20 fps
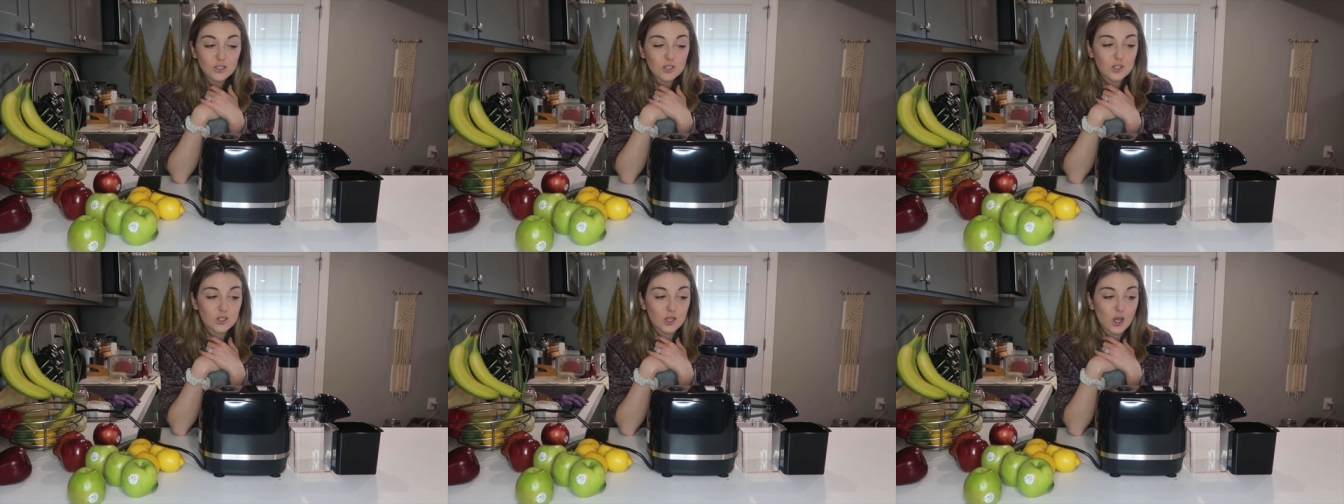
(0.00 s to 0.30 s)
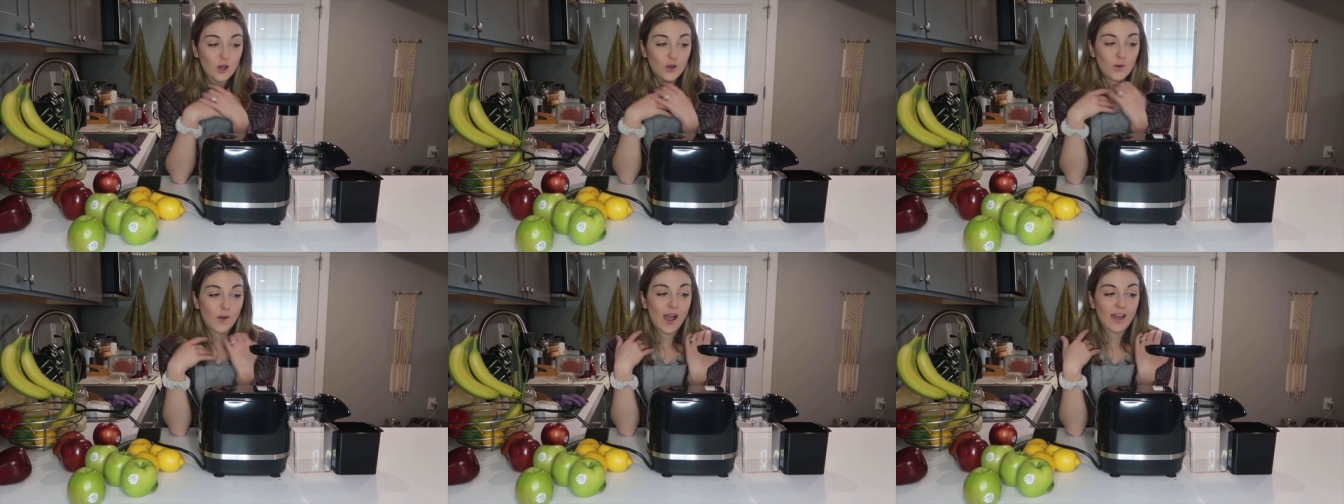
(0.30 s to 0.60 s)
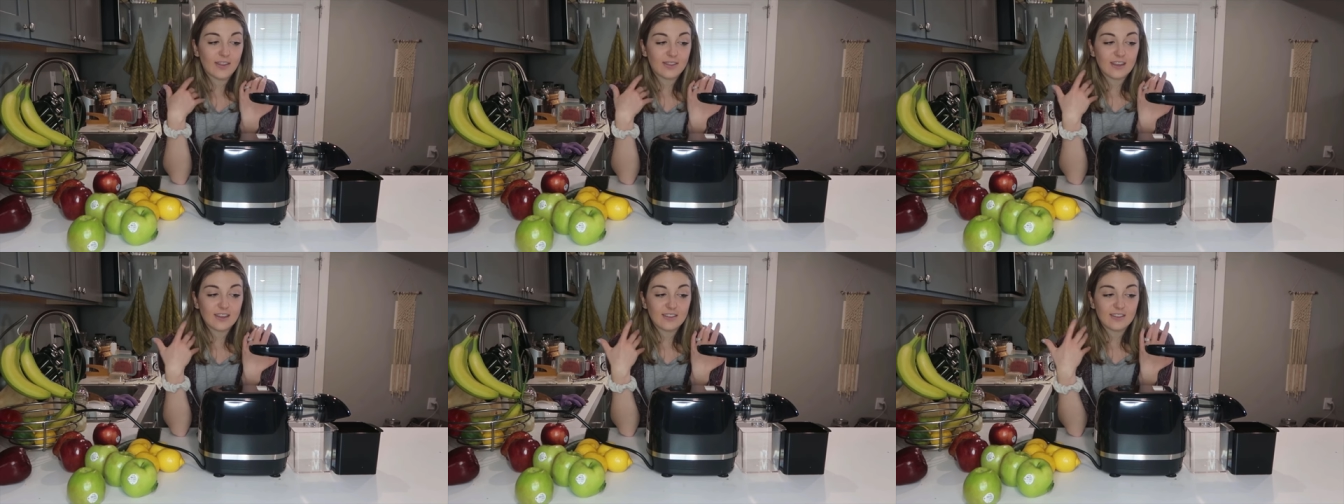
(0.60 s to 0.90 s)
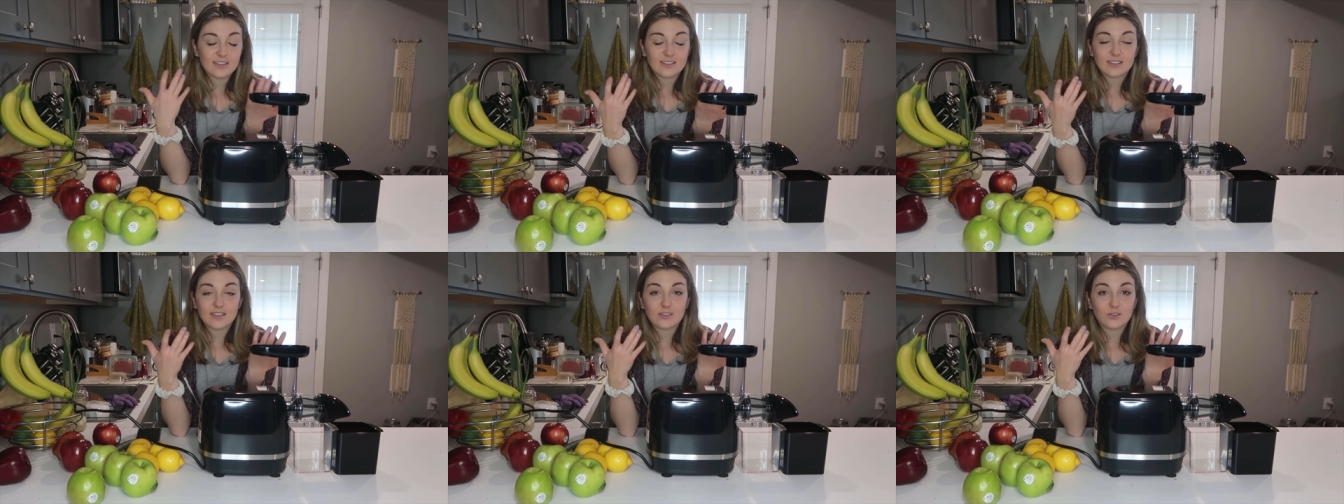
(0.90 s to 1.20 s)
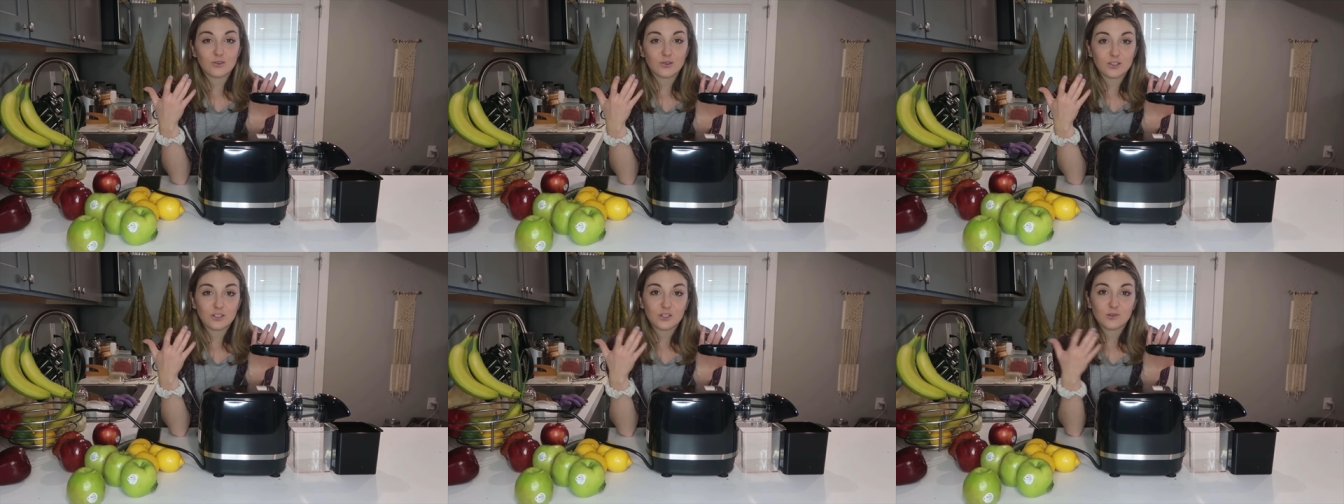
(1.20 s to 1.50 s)
so I think this is
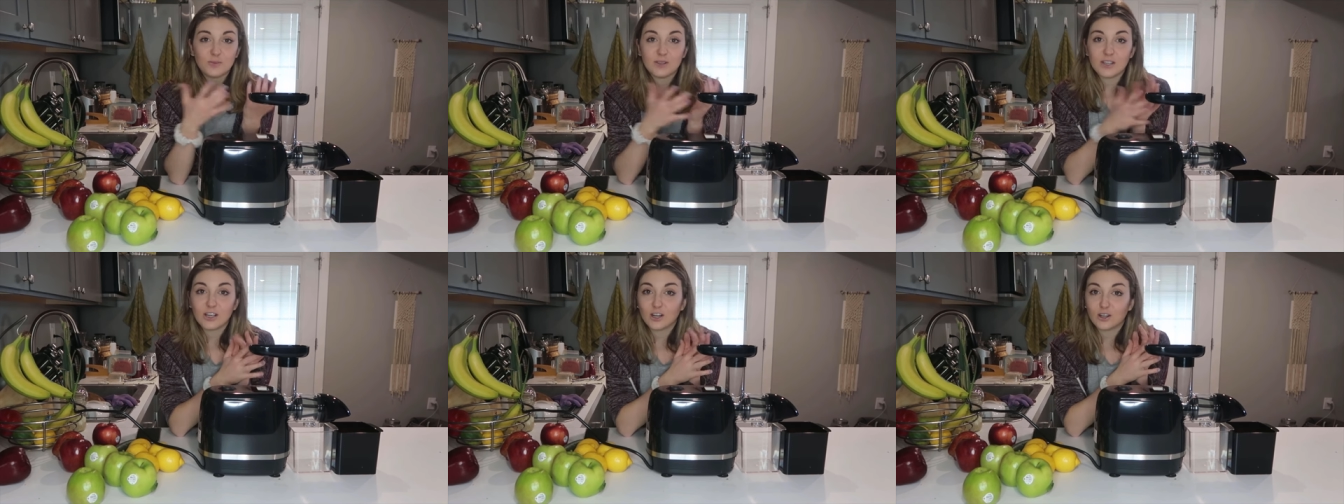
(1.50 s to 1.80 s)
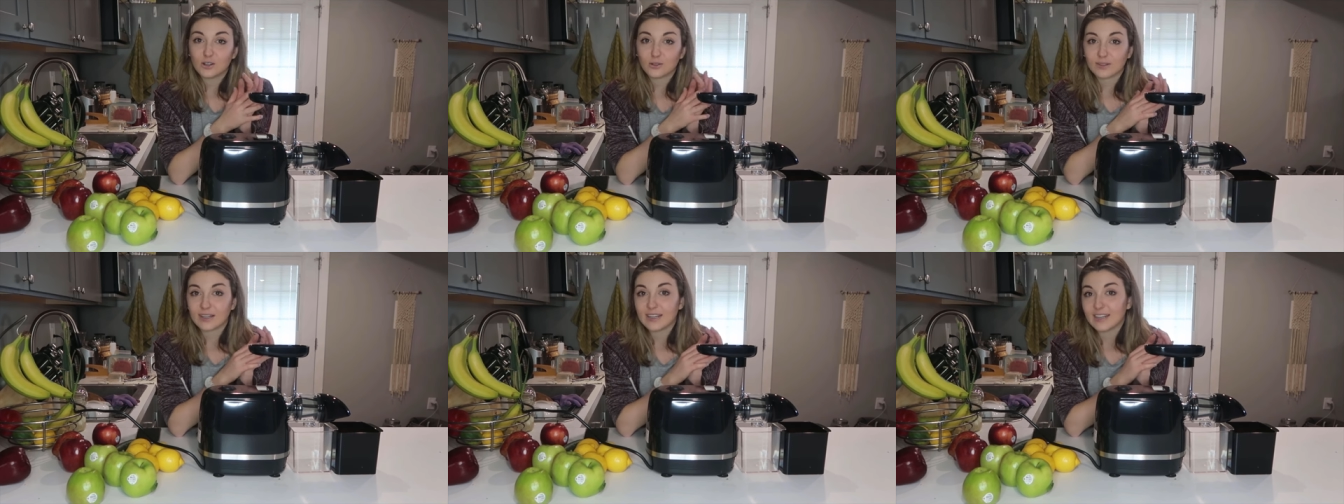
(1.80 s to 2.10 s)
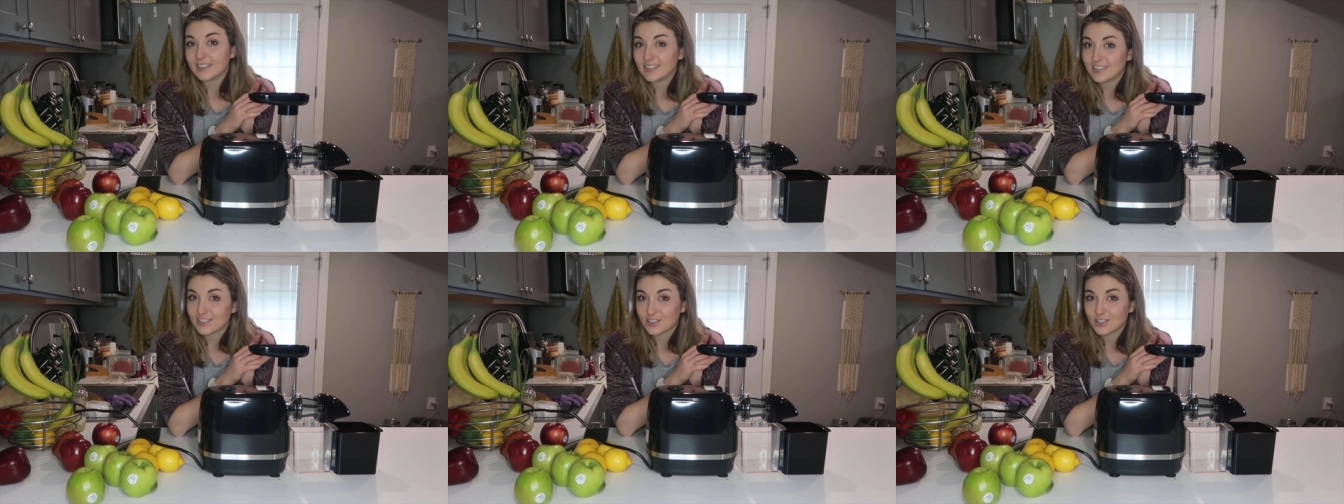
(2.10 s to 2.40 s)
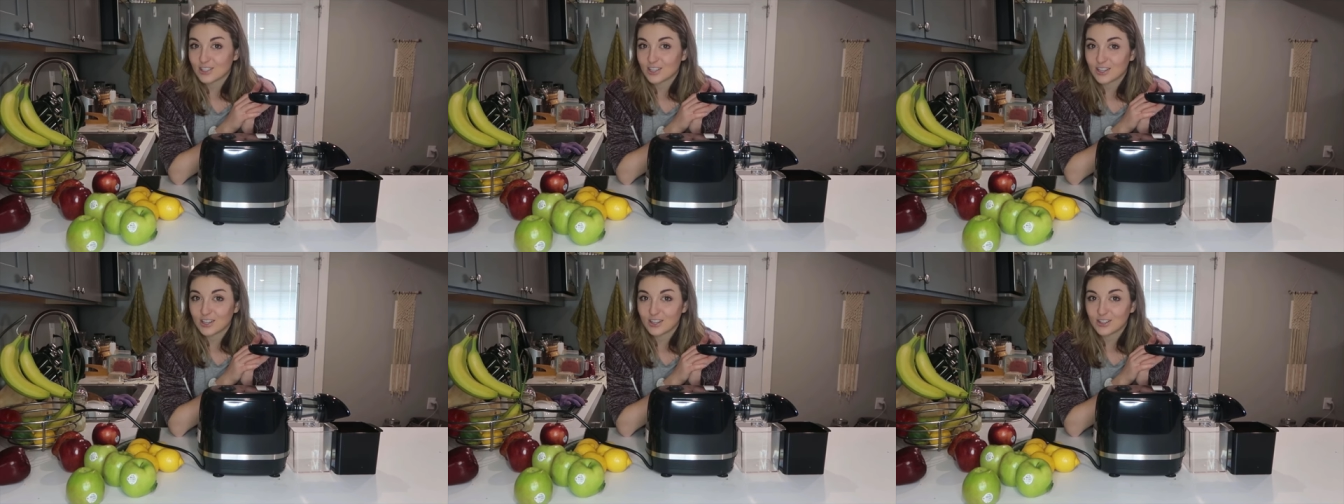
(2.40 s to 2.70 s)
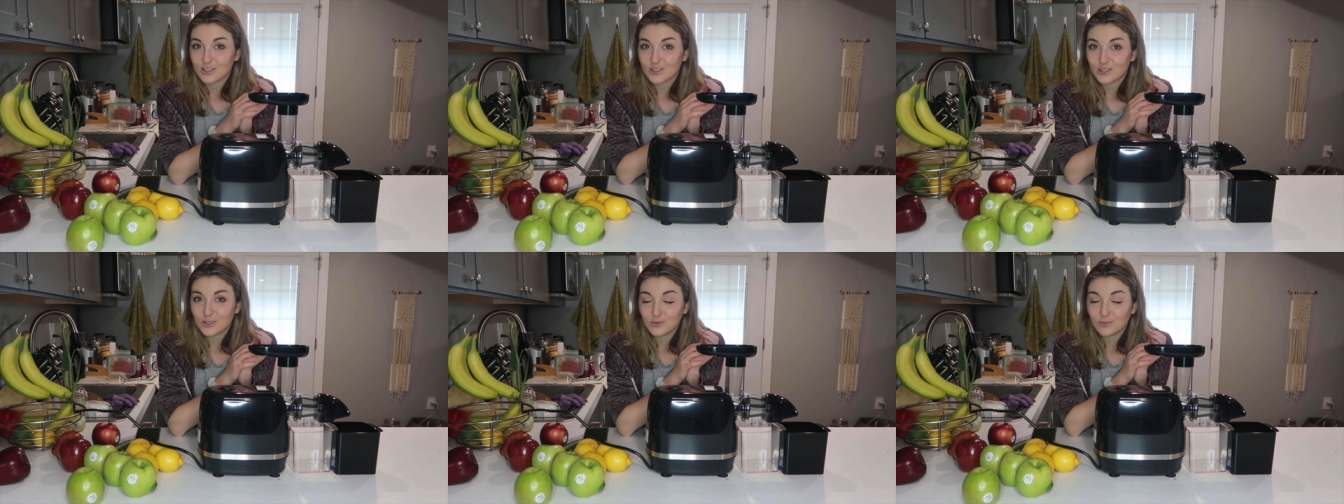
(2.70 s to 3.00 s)
going to be a great
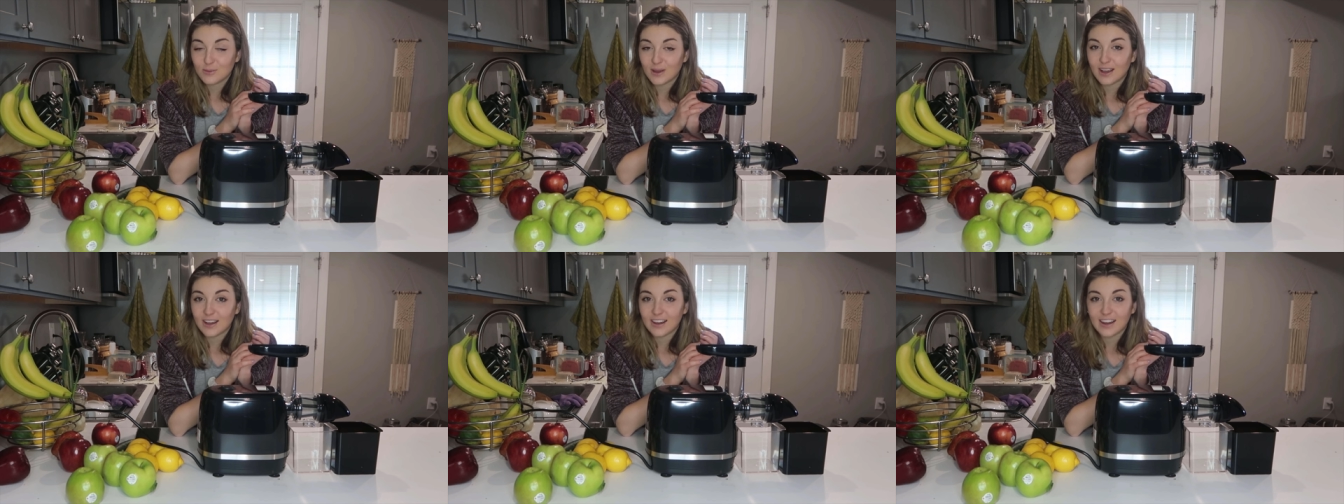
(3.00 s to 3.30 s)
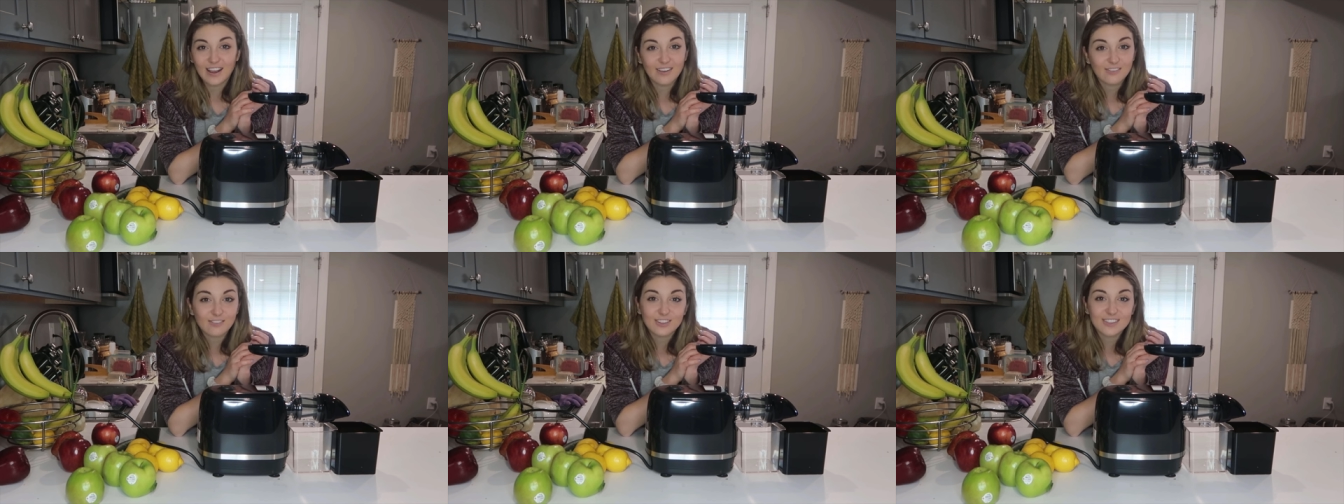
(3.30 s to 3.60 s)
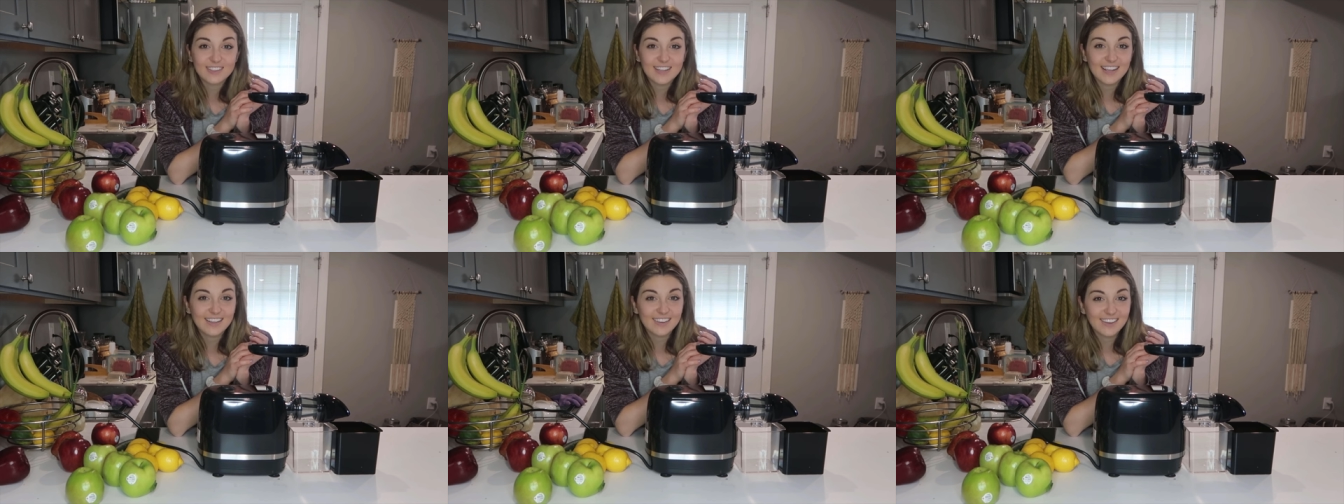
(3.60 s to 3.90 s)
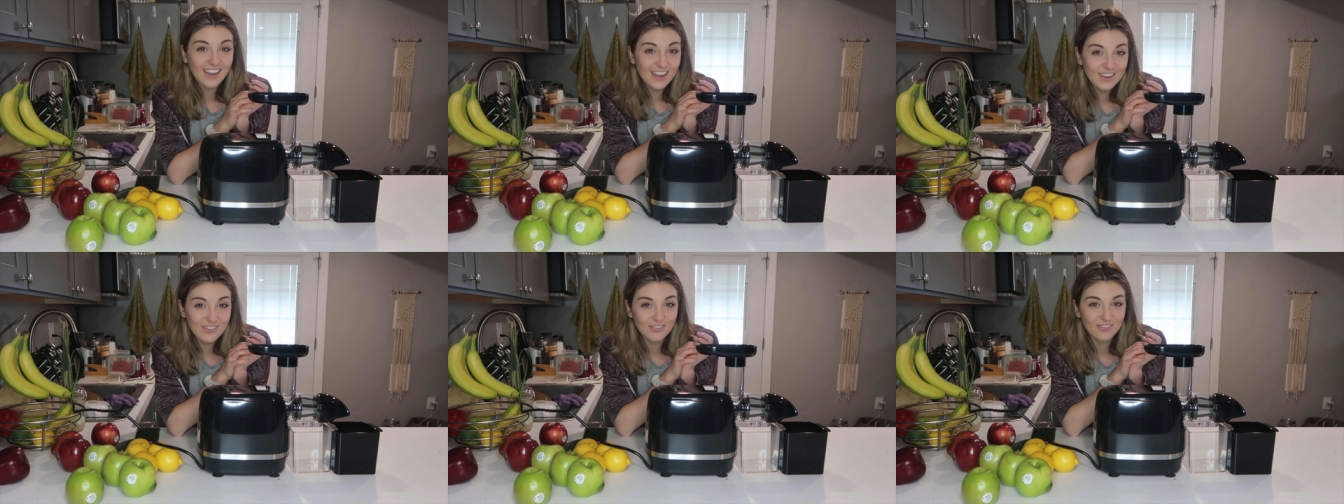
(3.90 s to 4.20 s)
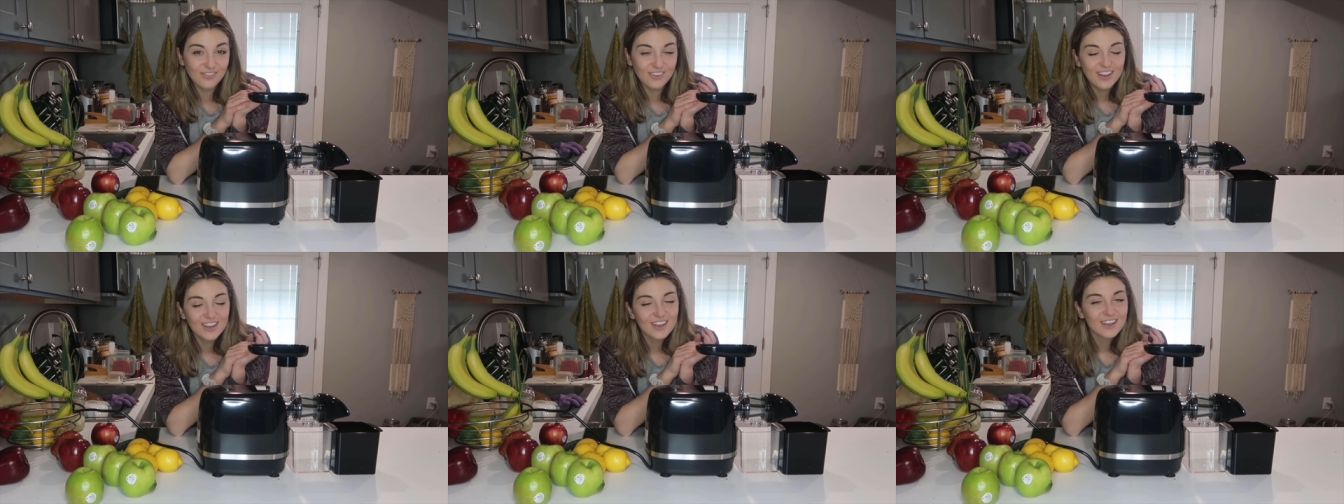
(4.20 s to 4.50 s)
addition to my everyday
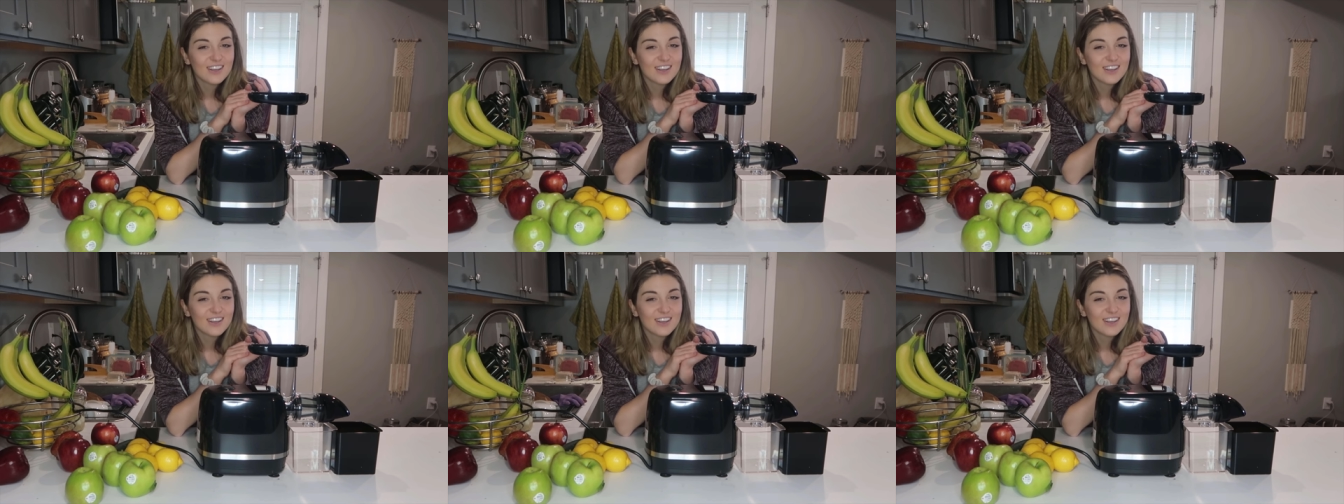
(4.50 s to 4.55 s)
life.